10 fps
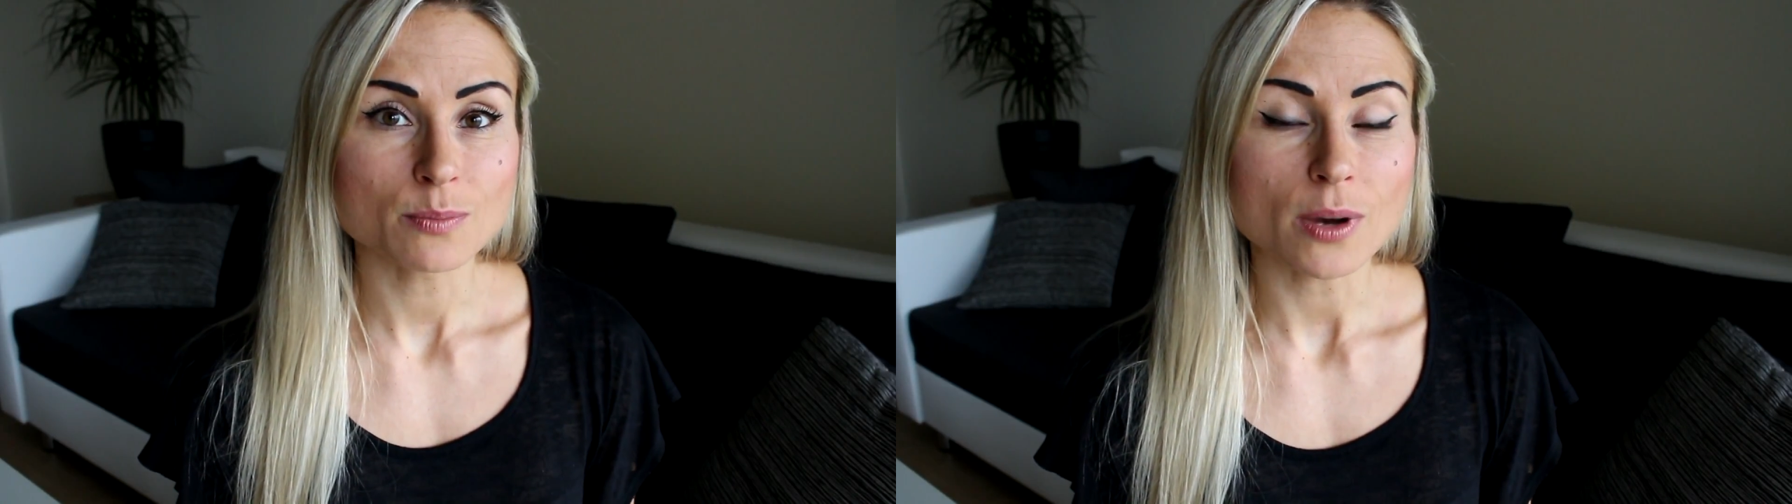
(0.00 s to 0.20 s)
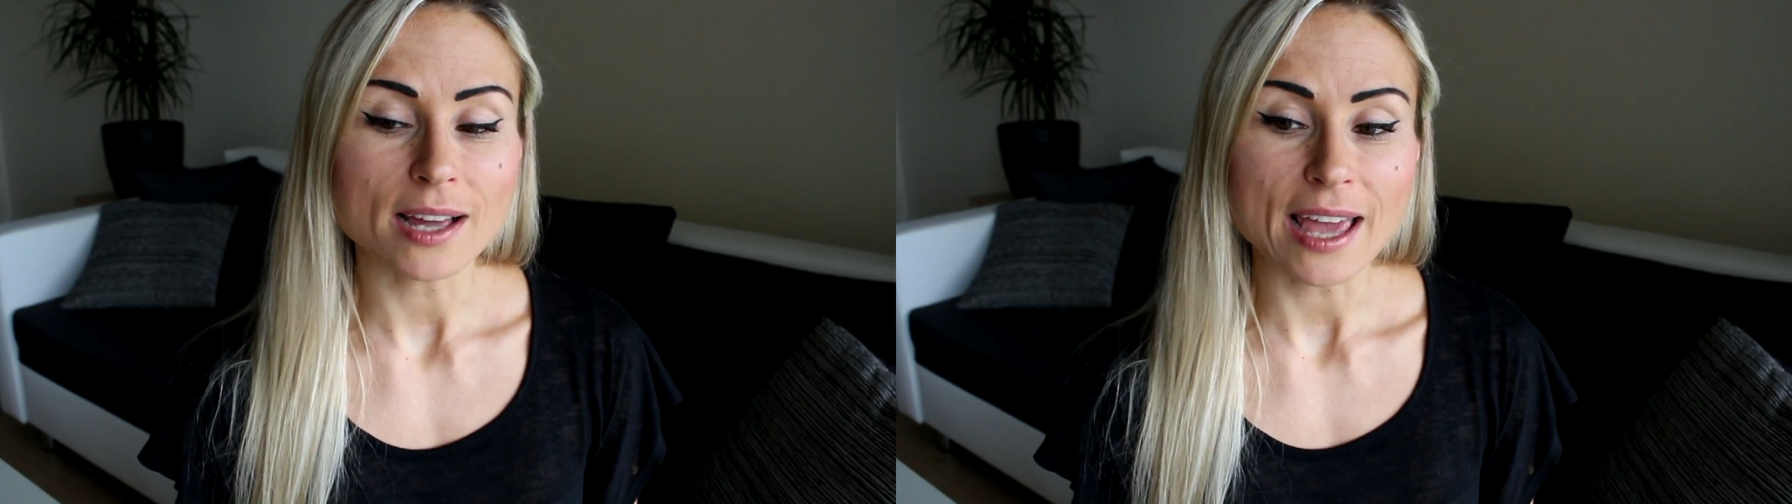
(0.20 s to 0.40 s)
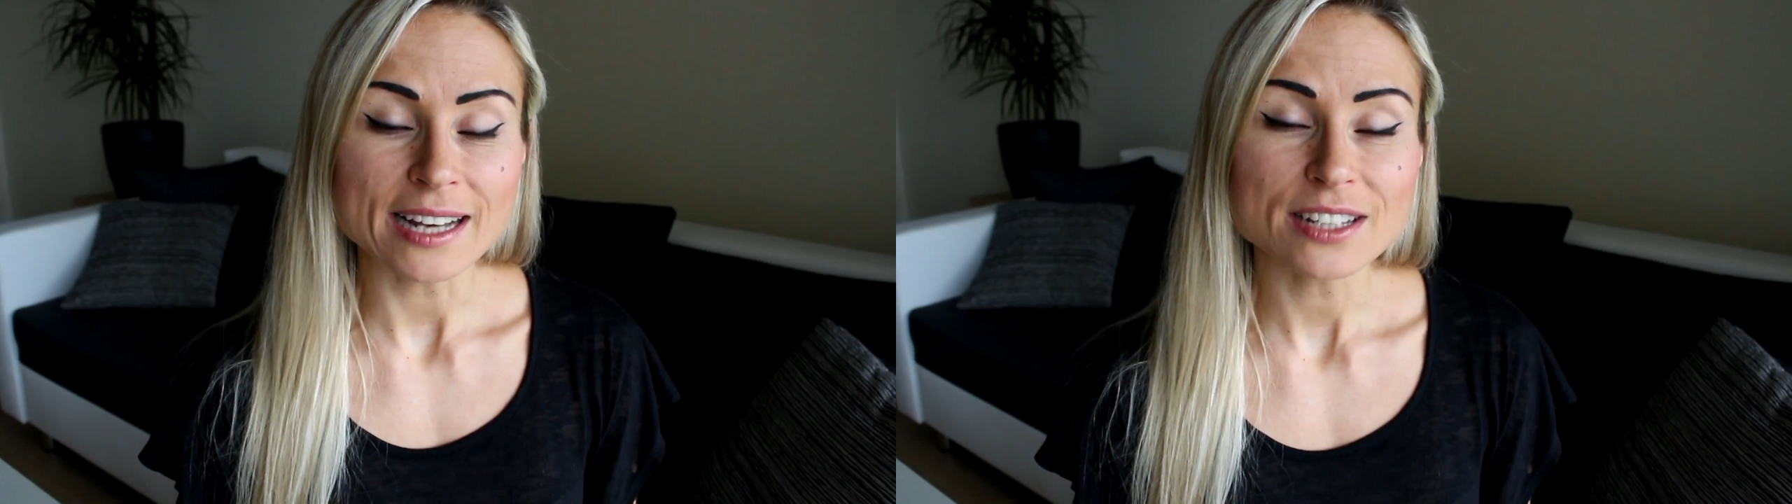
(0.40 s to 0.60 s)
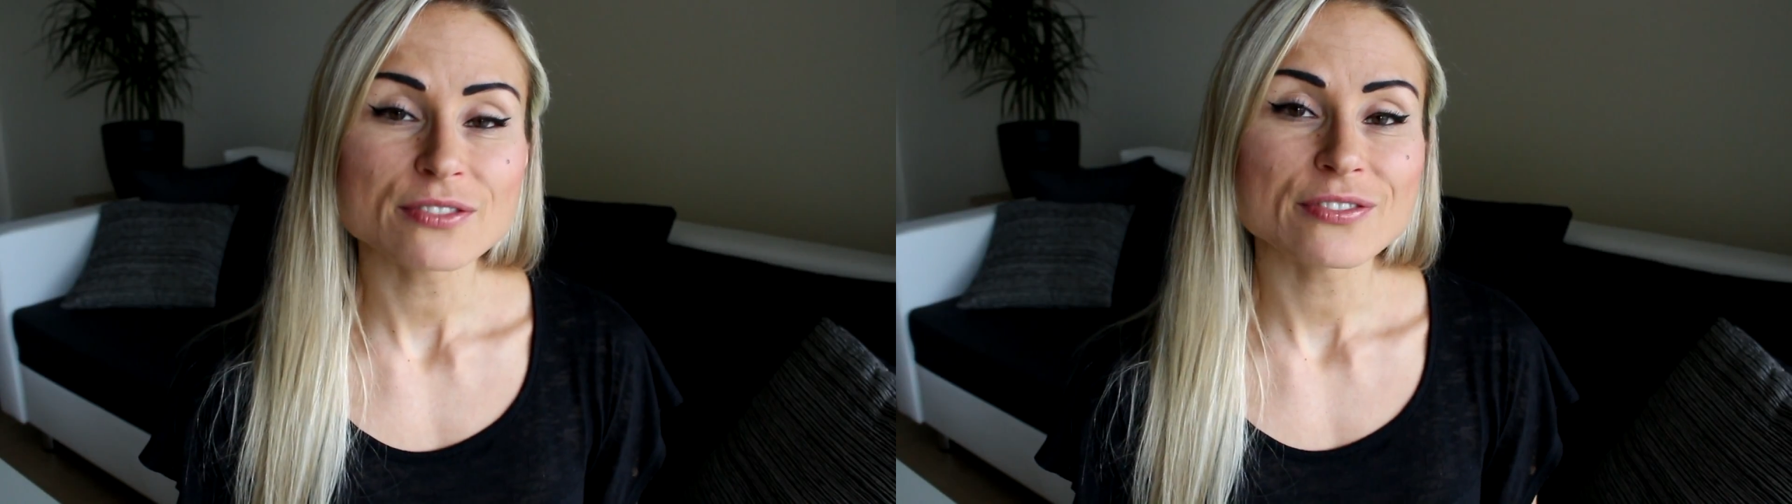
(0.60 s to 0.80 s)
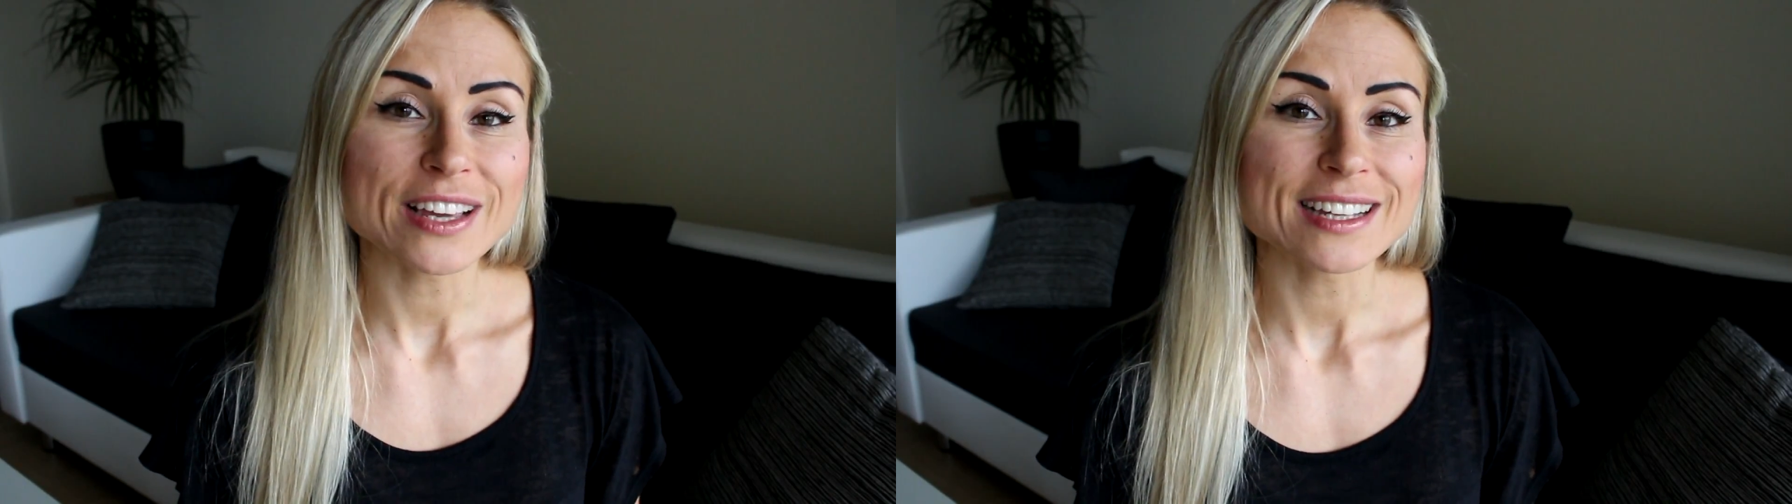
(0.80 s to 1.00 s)
but
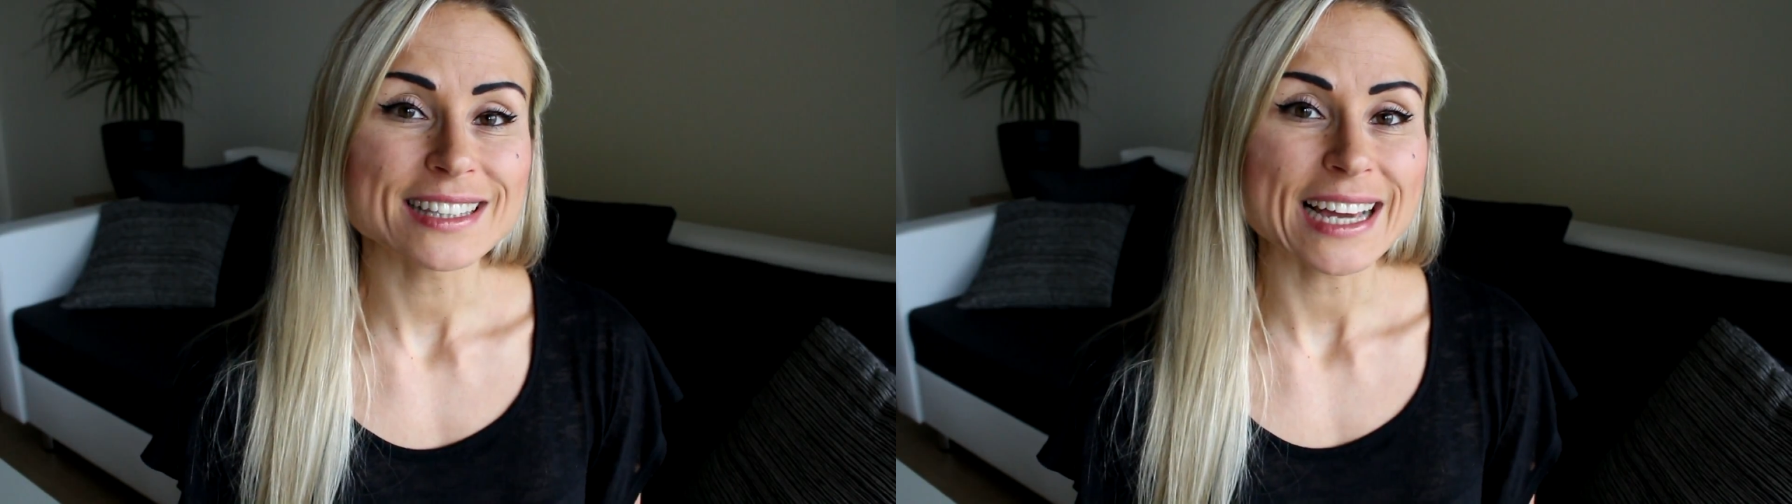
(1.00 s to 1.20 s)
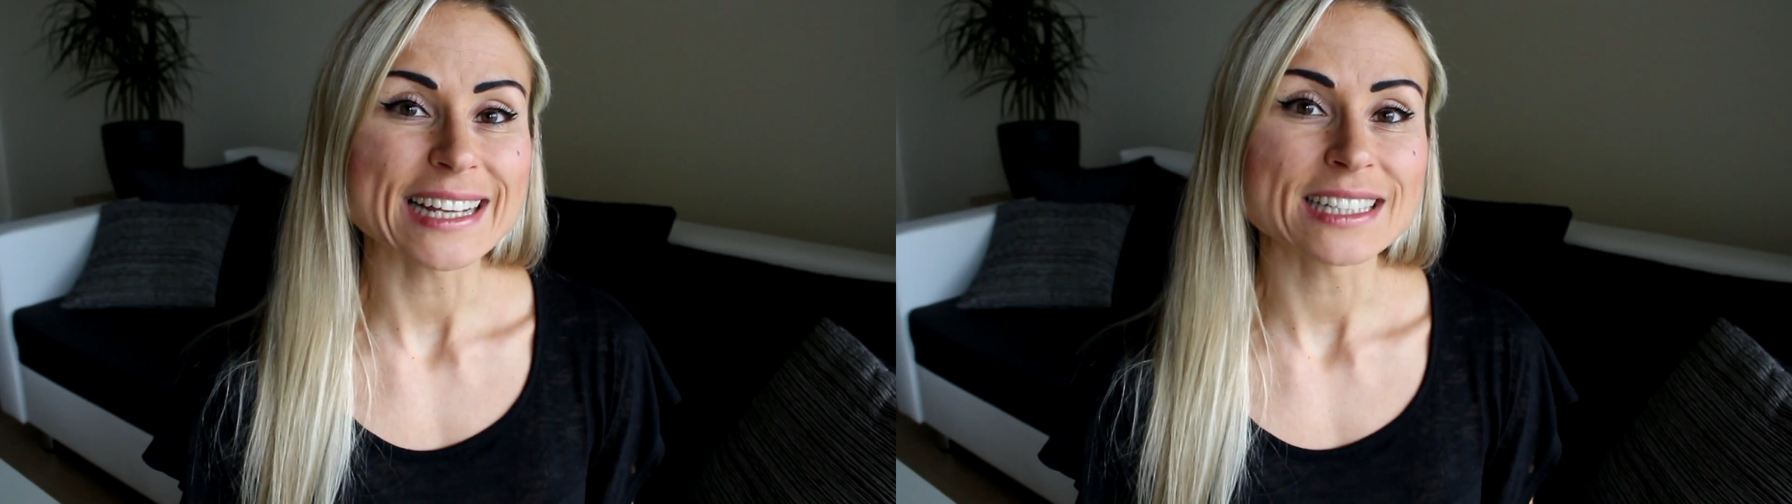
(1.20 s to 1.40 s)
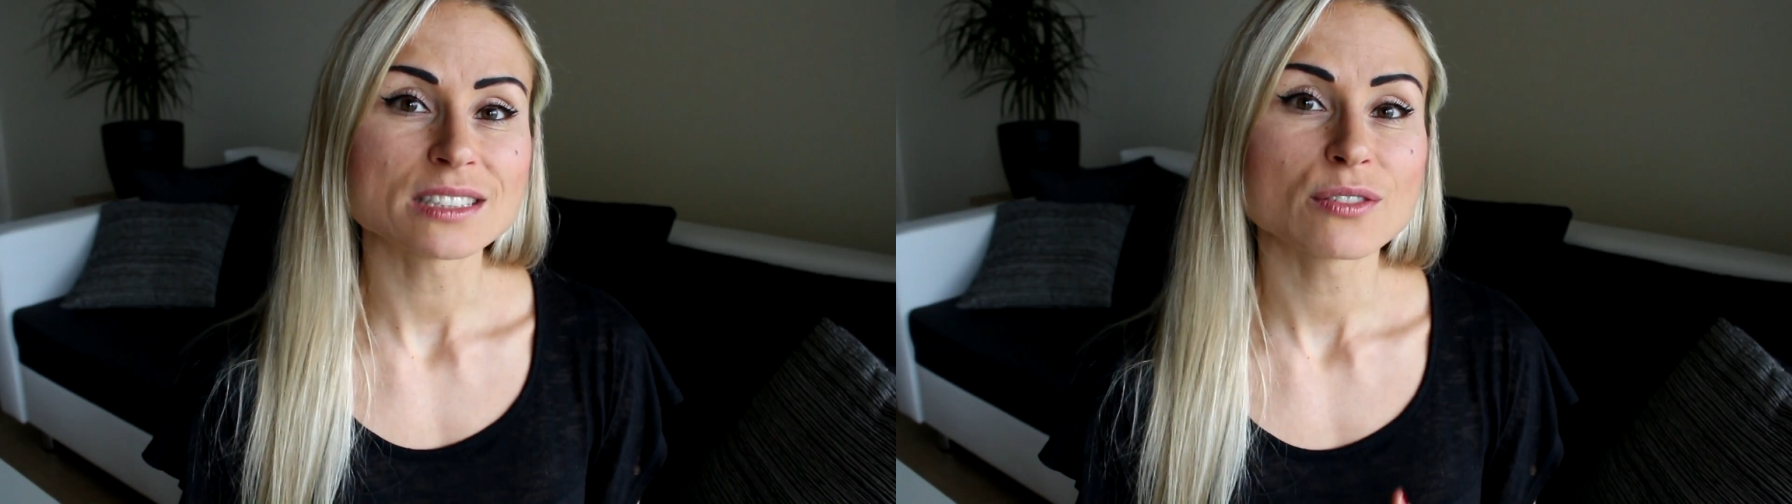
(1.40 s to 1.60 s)
anything that is